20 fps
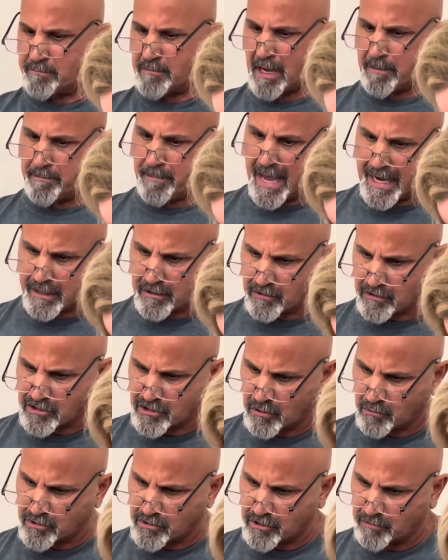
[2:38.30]
my back on
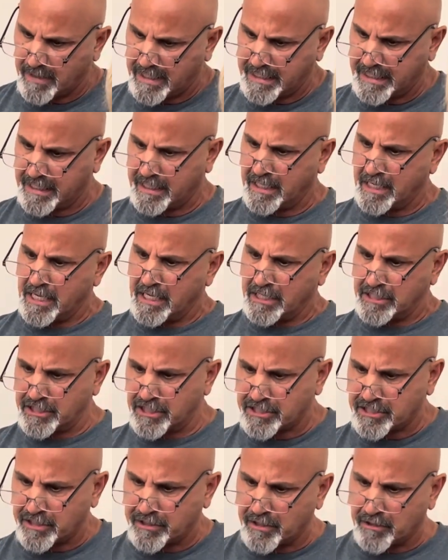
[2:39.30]
social media,
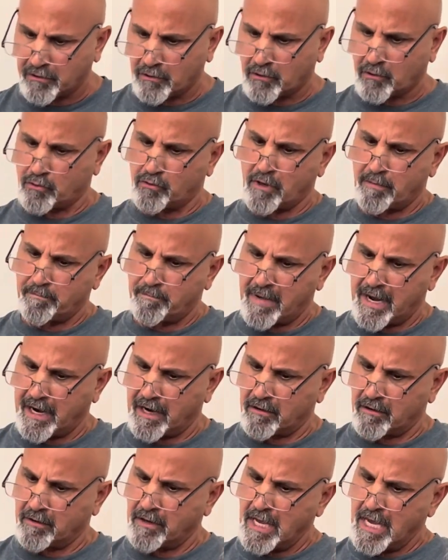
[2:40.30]
just another corrupt
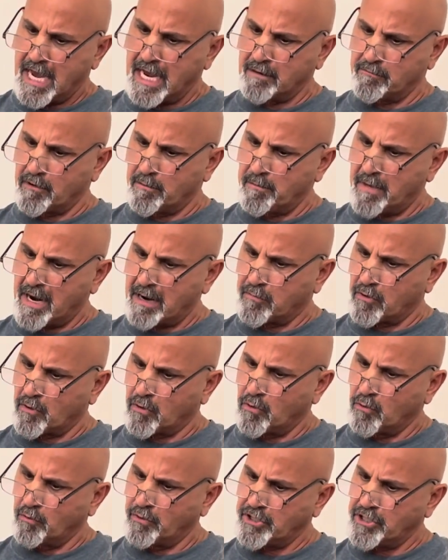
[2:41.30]
mayor. And
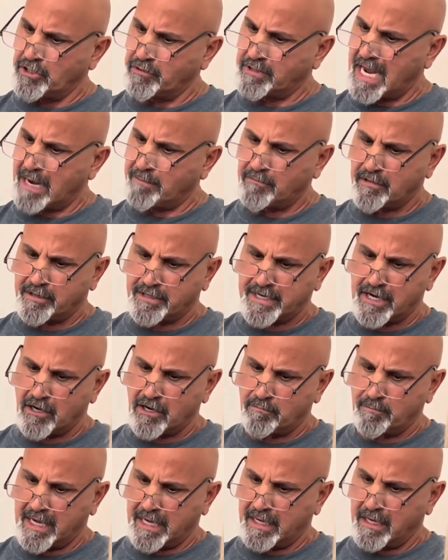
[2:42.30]
remember, when you came to tell
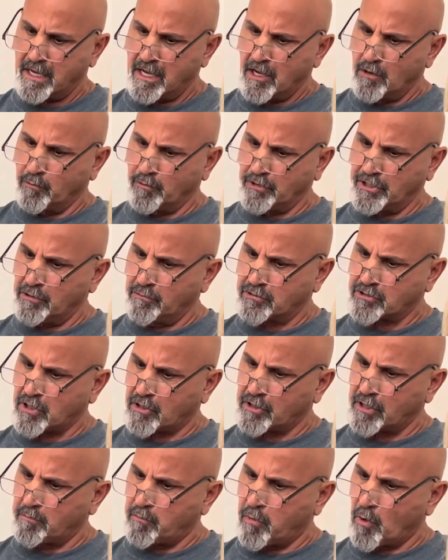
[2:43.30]
me, when you was on
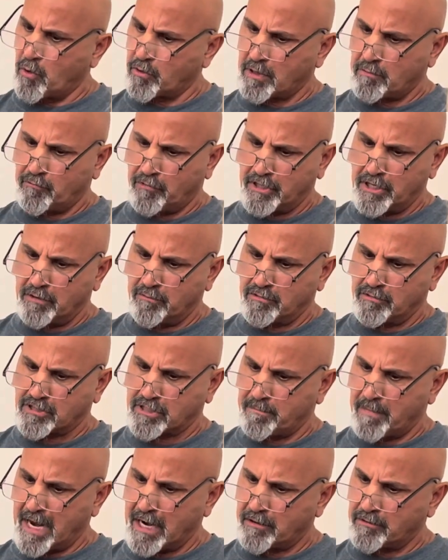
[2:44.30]
the board and when you was a
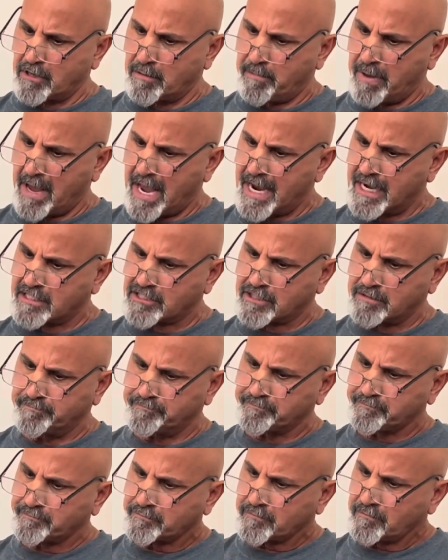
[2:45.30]
mayor in the past,
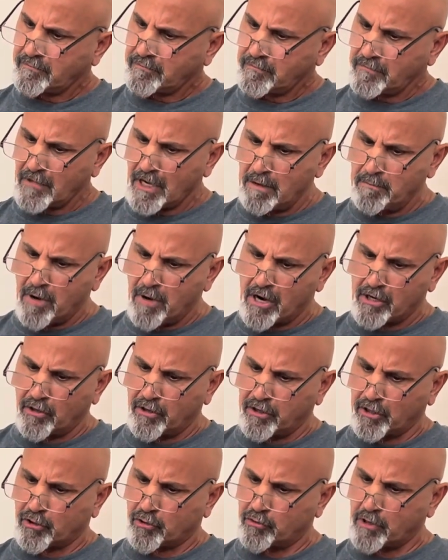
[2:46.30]
about
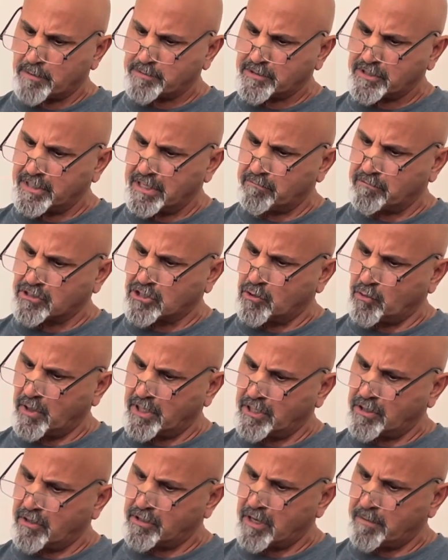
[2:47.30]
all the corruption that was going
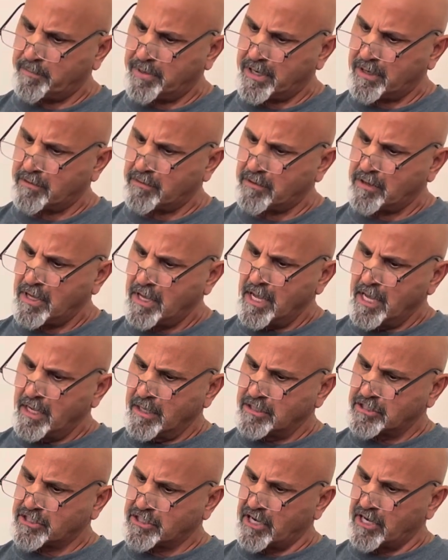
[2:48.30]
on up here,
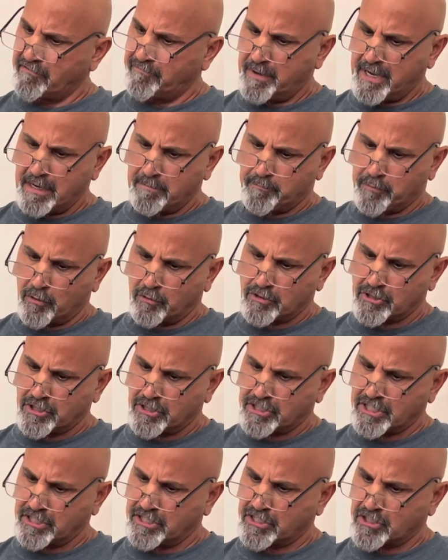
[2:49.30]
stuff being
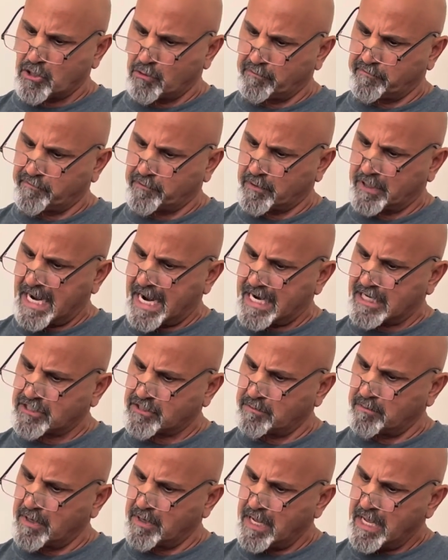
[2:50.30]
purchased and sold for cash,
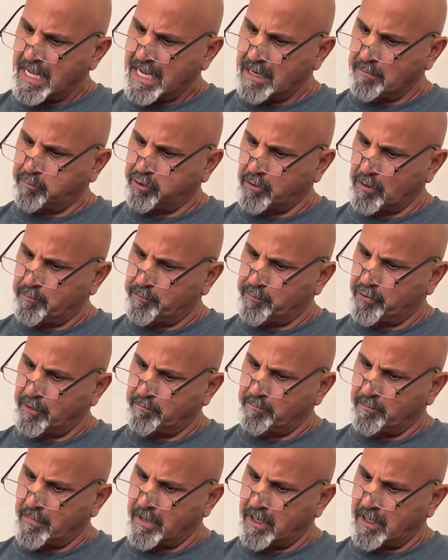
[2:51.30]

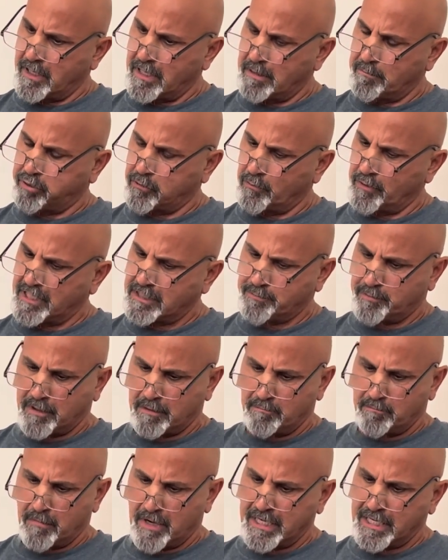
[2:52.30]
employees
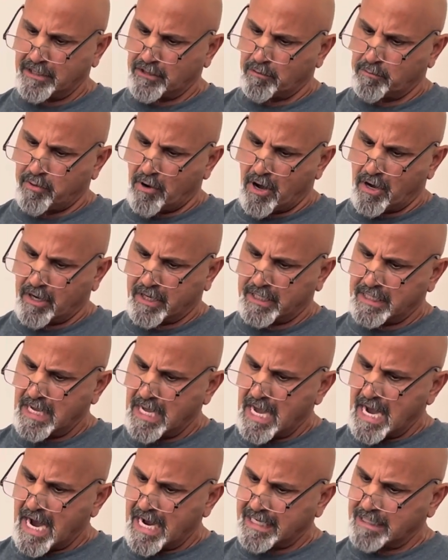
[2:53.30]
putting money in their pocket,
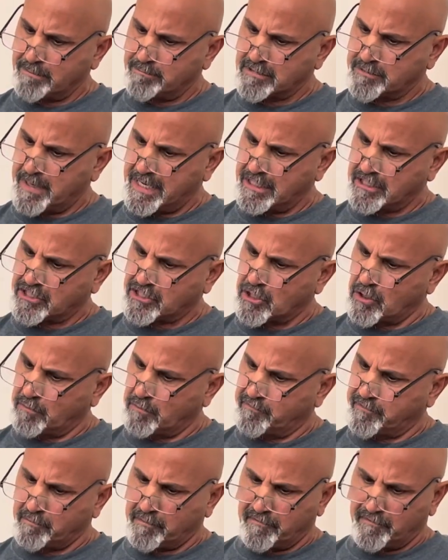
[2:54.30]
items being stolen
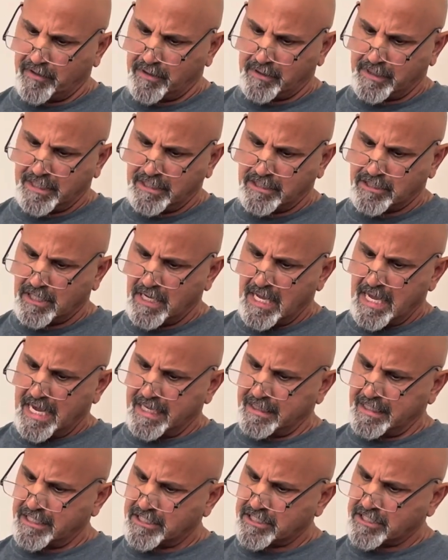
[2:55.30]
from the village. And
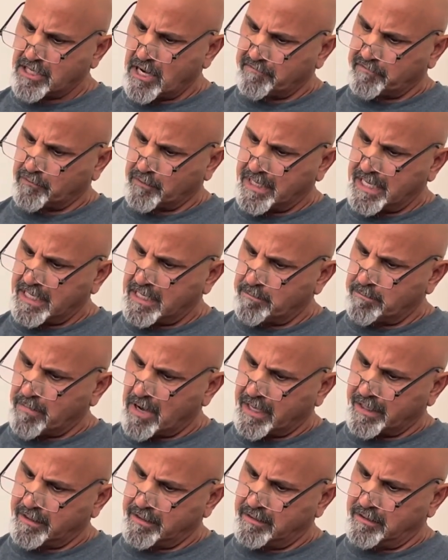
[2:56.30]
let's not forget
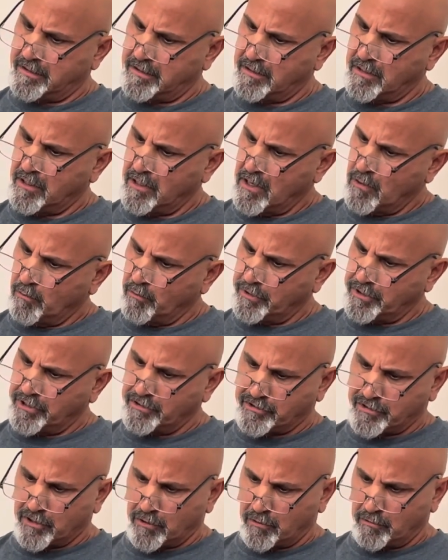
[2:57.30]
about when you
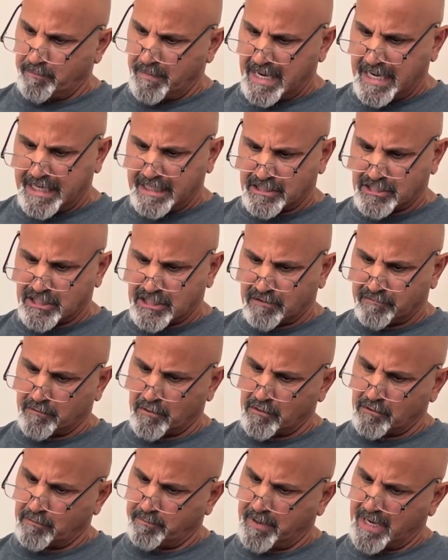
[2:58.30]
told me and
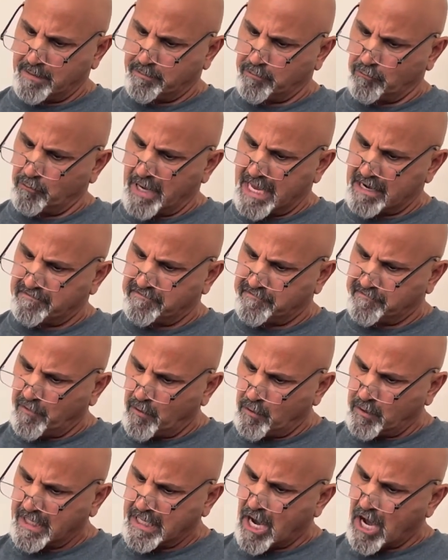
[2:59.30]
several other people we had
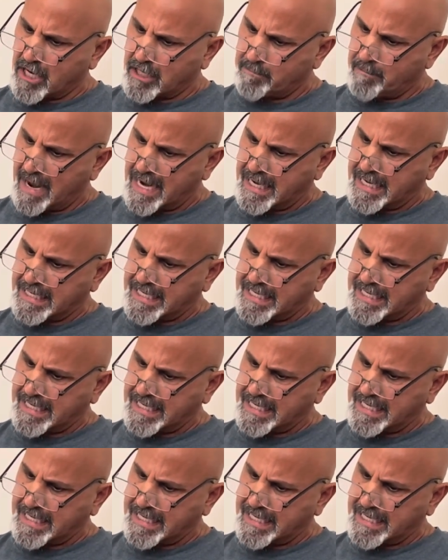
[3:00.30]
fully automatic